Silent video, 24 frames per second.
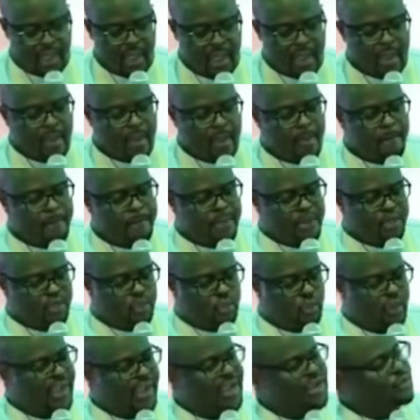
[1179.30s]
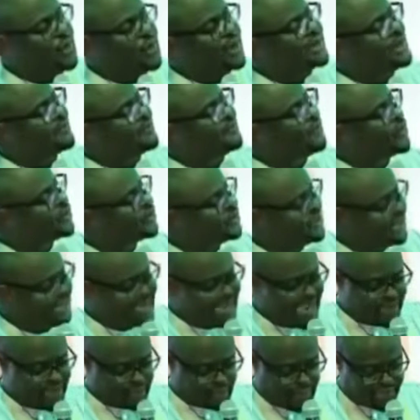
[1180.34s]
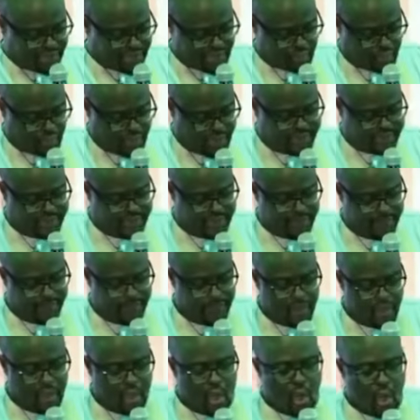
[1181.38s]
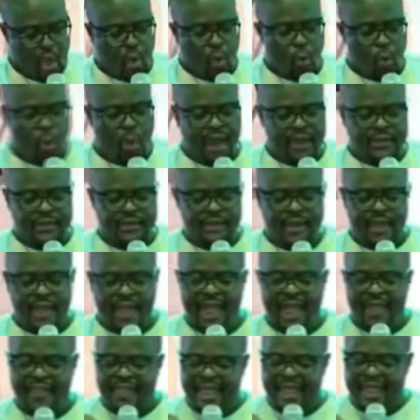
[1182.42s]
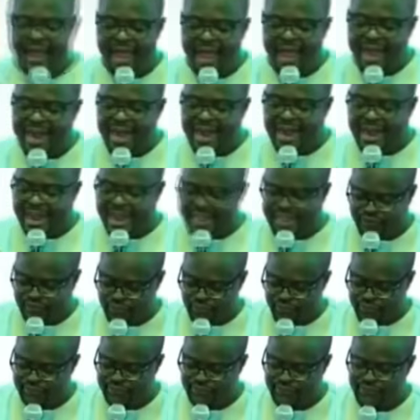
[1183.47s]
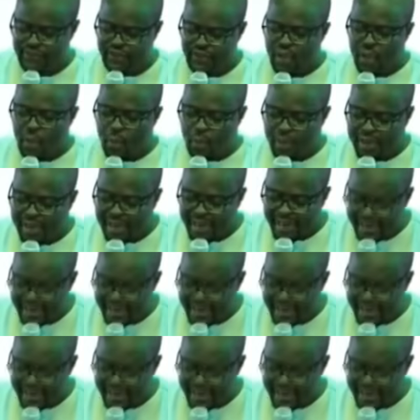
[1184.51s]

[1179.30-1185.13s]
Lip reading: between 2014 and 2020, what are the hard lessons we can learn